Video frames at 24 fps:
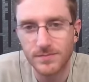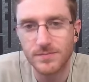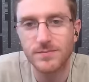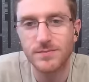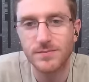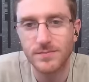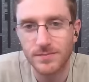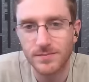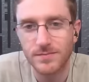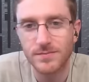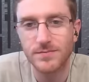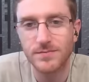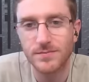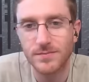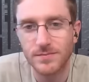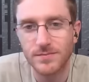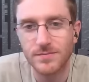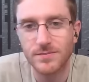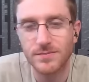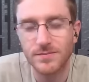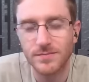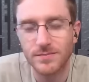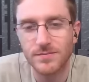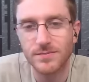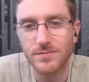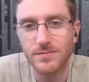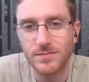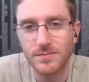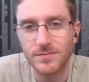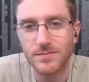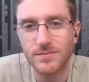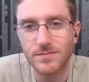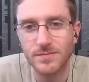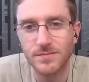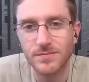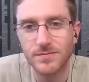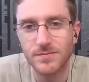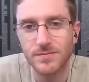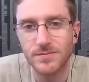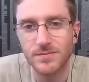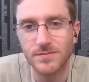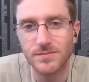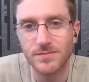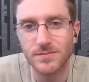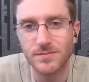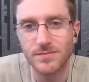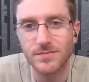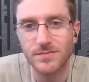
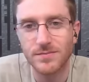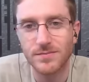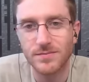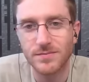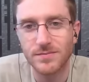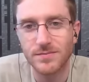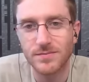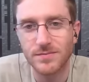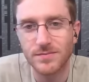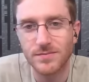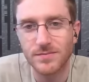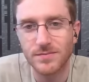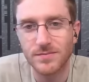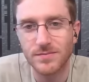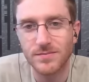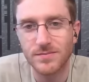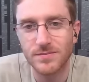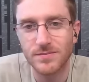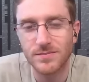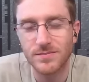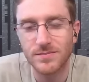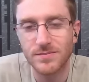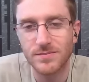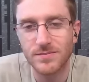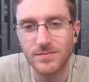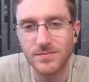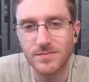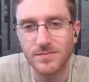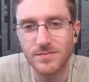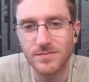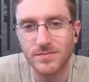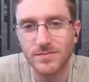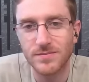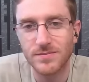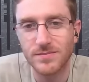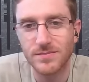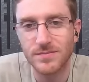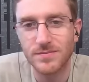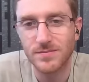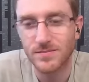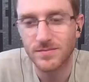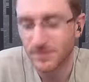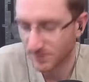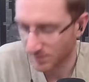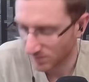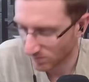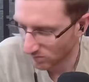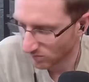
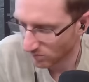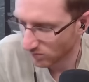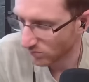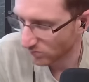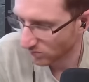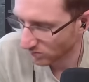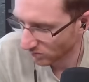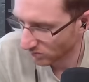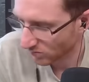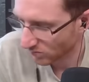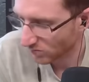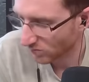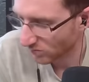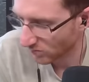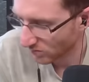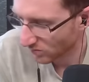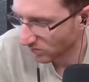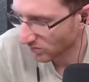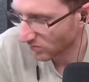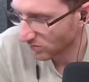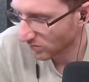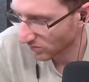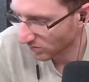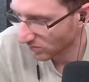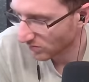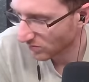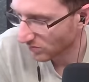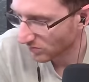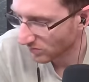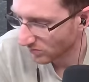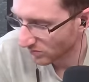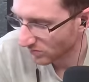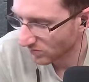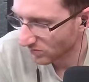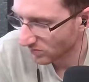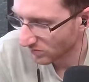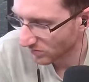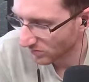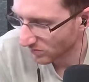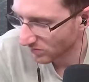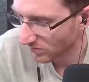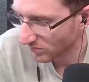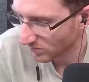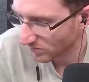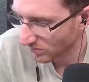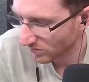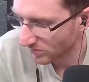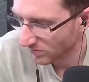
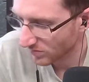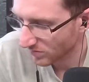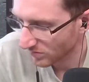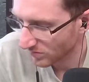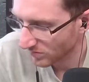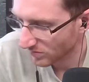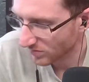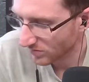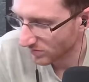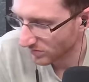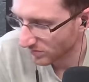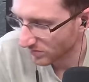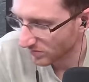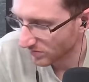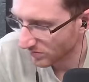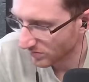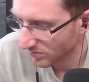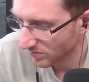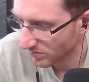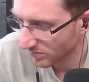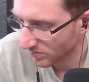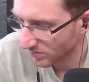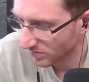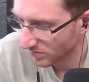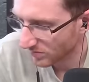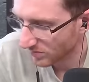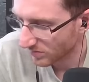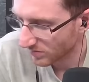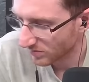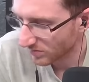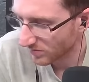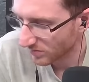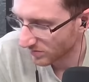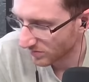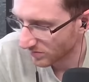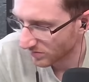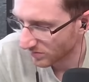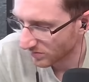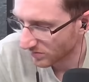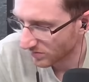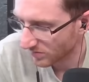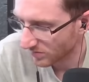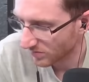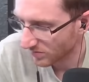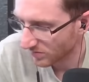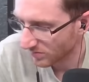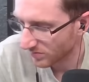The person shown says nothing.